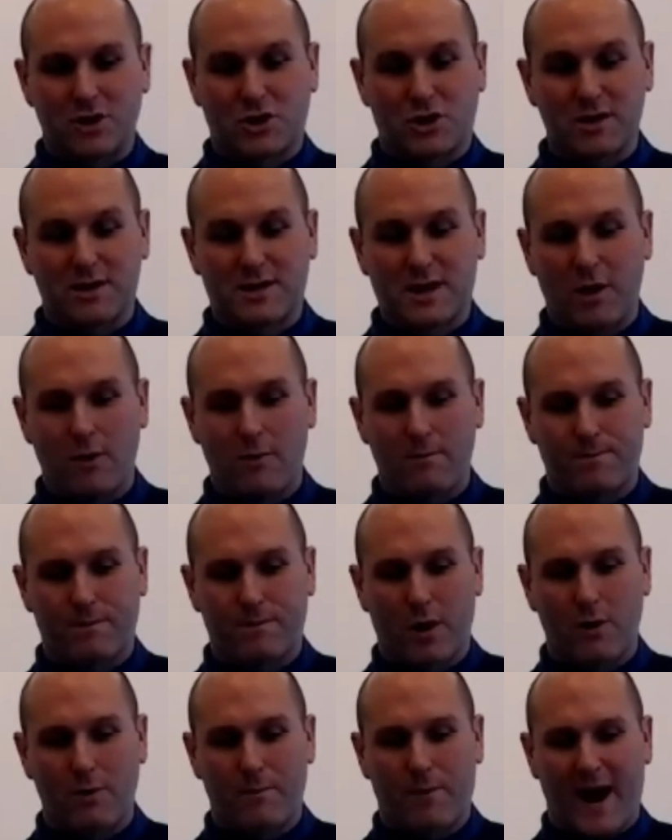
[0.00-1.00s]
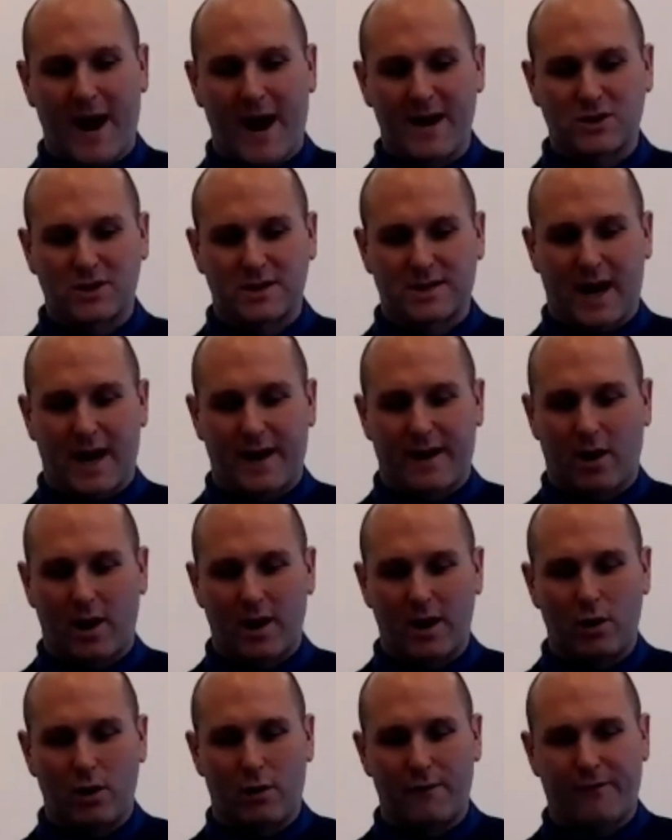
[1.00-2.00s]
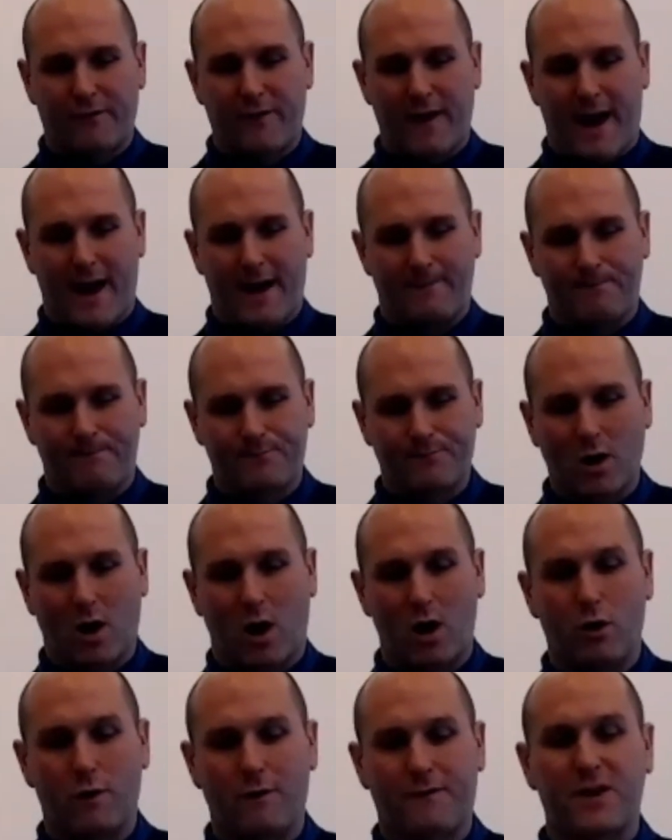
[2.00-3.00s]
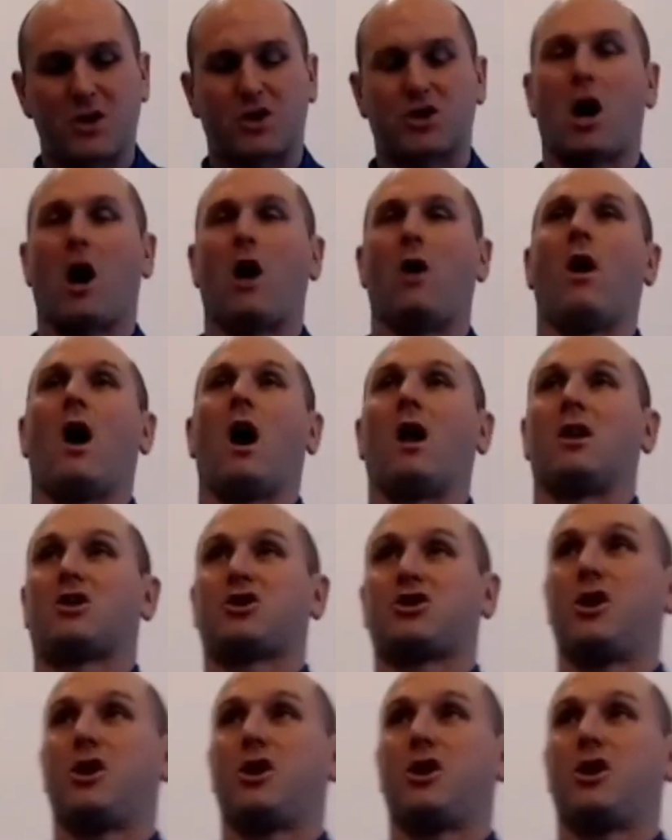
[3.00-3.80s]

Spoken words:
just two pages that I love to show all